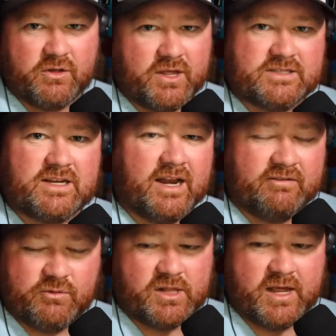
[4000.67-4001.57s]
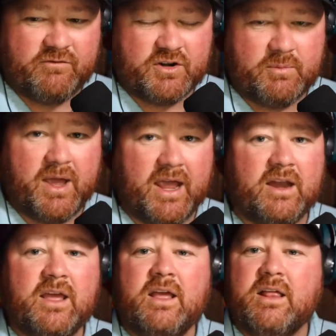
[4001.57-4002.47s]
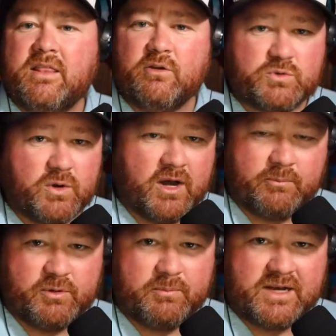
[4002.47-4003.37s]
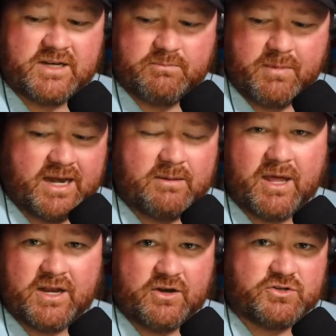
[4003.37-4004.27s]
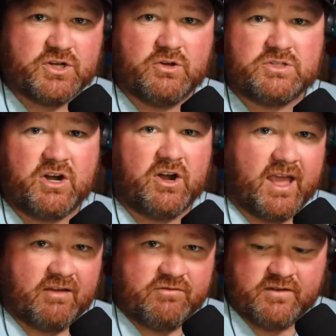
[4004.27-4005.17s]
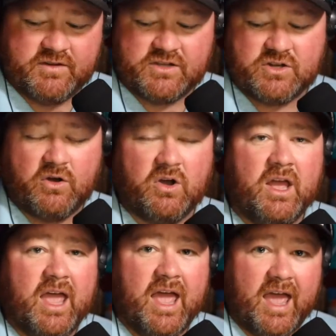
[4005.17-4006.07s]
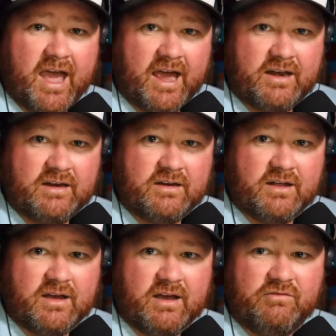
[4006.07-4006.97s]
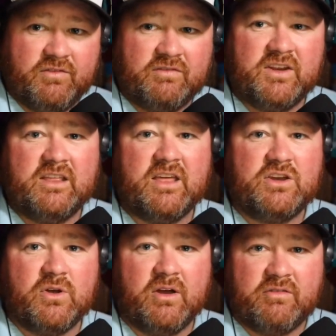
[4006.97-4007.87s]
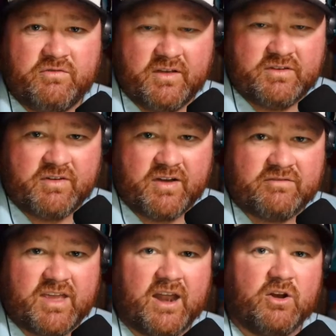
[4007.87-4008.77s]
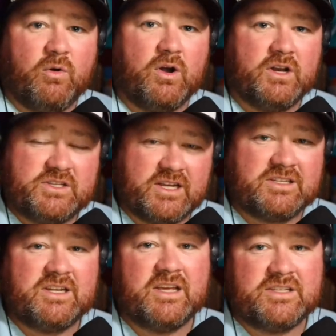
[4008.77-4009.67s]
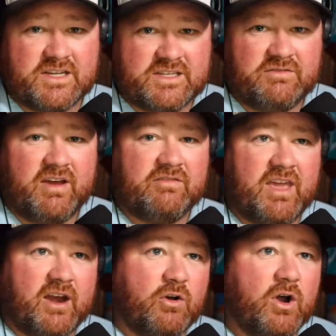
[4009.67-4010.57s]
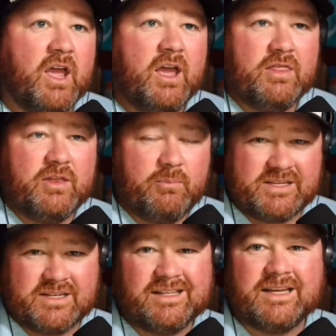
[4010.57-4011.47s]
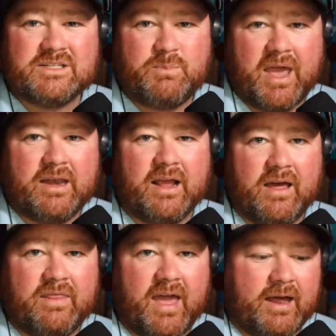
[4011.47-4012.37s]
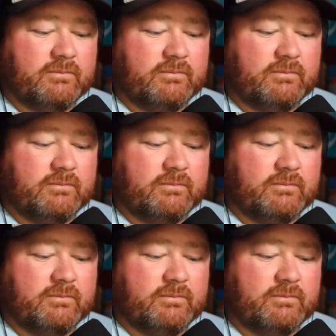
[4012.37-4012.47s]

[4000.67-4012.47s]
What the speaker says: That's not even really up for debate. Those were implemented many, many years ago, starting at 50. So at 50, then you have a 55 category, 60, a 65 category. They're basically expanding on that.